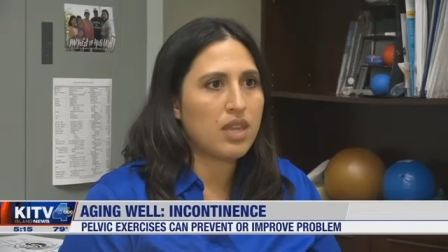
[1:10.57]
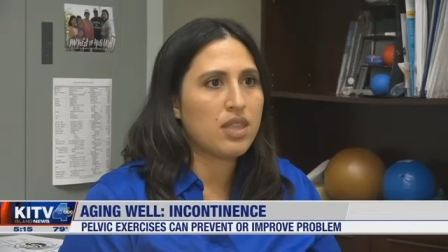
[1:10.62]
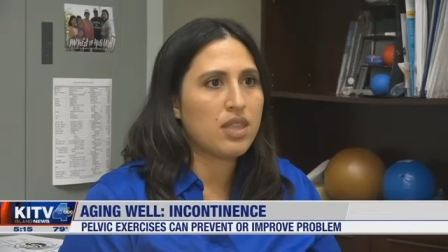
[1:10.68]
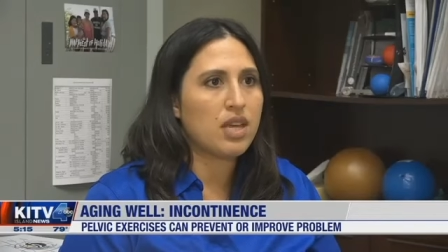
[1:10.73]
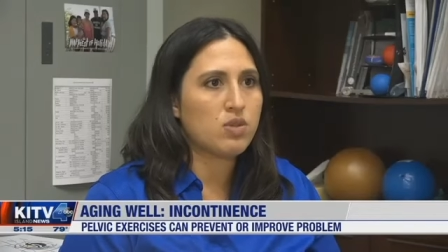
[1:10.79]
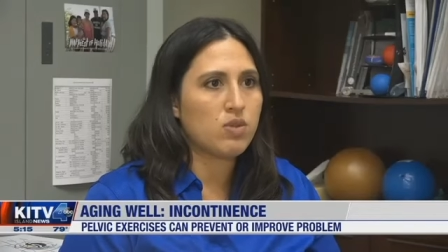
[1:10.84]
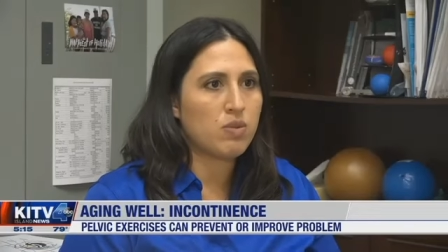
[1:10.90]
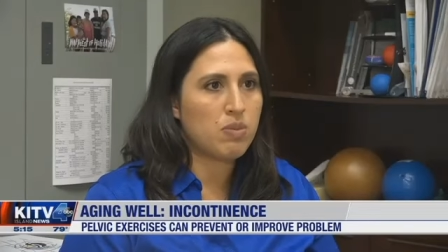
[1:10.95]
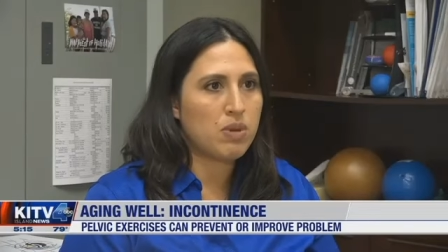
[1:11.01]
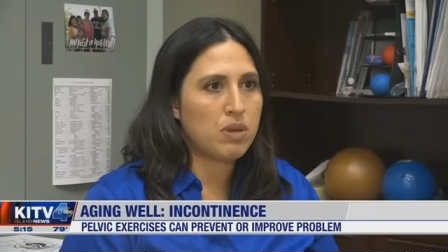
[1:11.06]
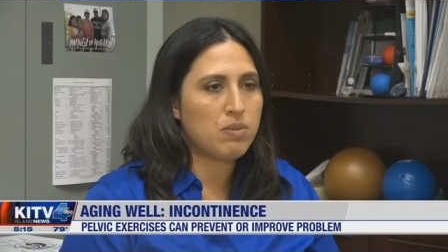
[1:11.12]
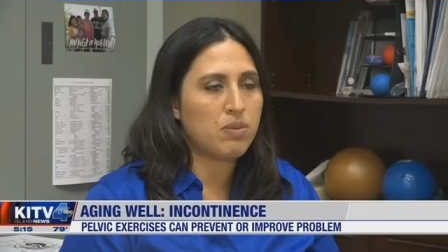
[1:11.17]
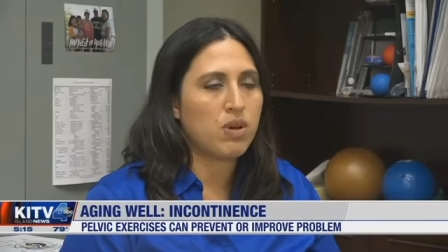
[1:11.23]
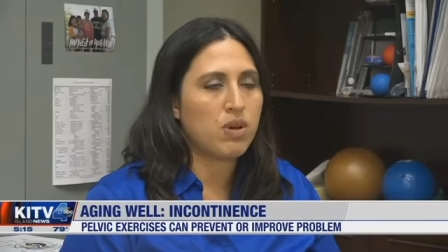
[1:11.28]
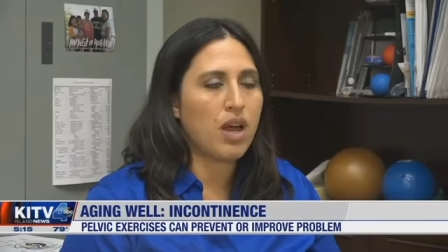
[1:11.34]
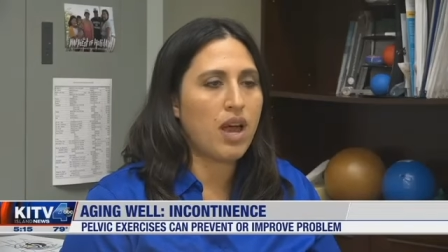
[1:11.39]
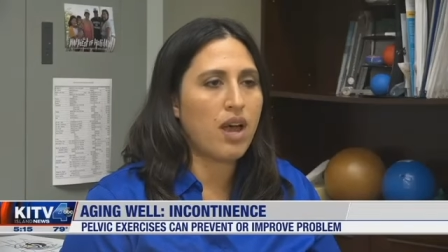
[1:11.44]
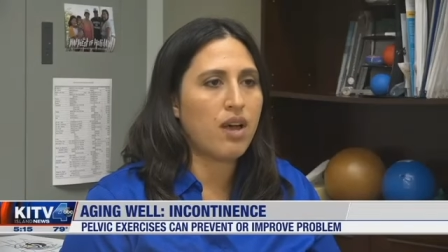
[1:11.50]
And that's when
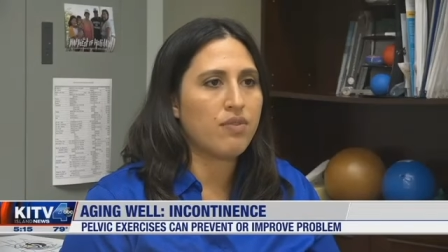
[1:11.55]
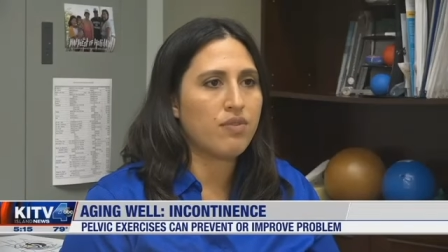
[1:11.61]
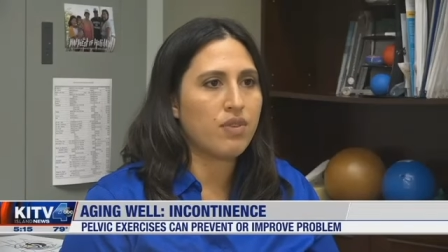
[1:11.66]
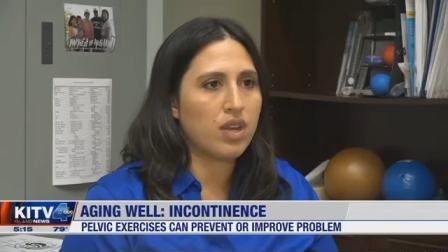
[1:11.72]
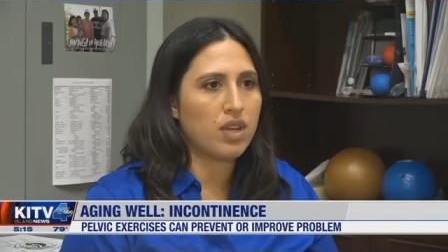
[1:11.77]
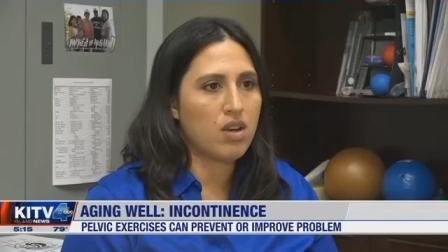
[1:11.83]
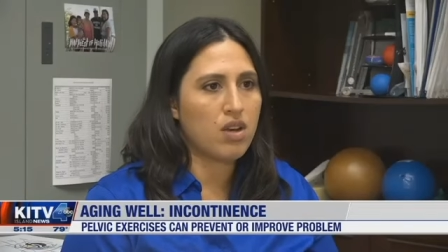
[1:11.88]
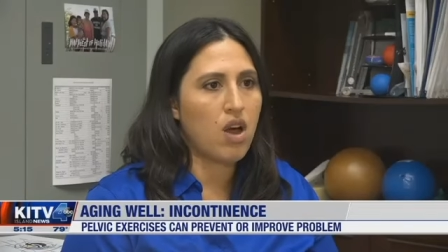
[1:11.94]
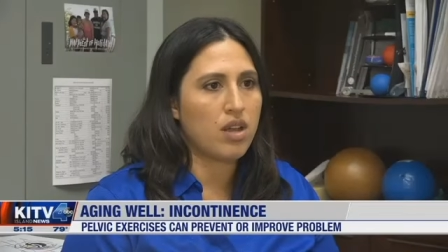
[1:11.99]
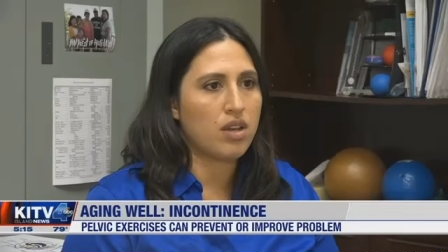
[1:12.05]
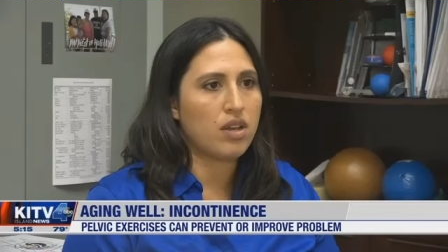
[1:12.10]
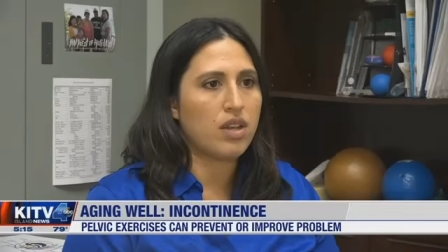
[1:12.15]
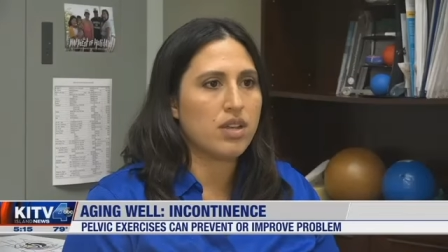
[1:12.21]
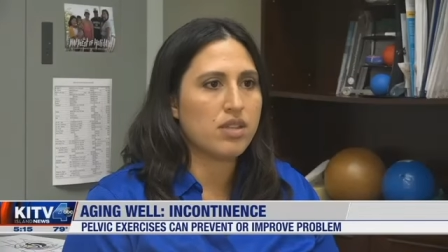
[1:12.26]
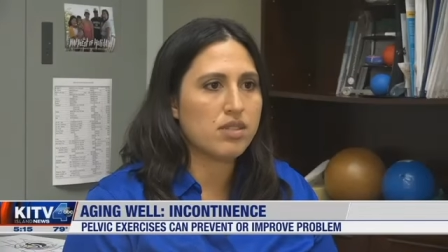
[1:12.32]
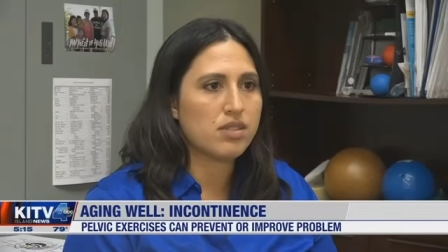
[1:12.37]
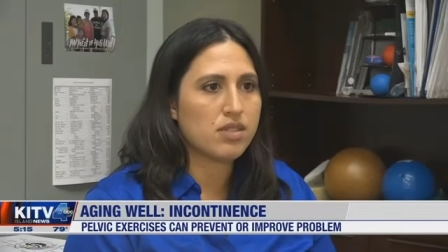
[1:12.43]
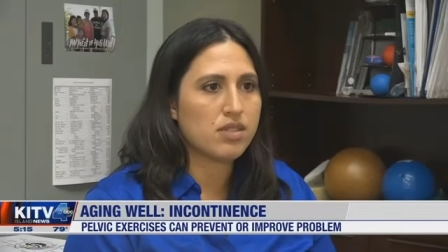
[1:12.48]
people have
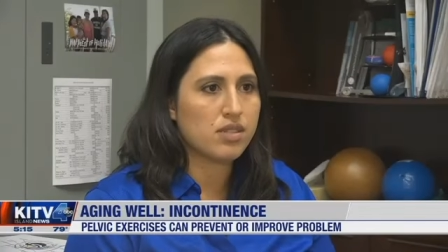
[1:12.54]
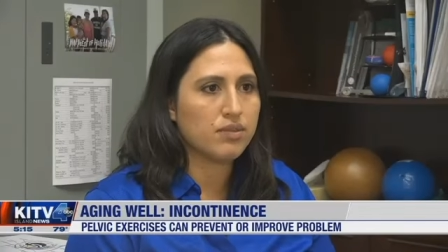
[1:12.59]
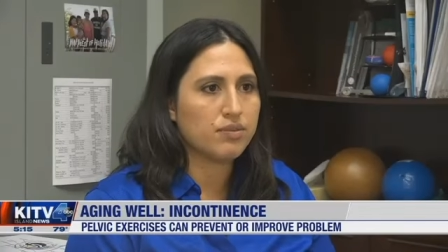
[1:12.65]
incontinence.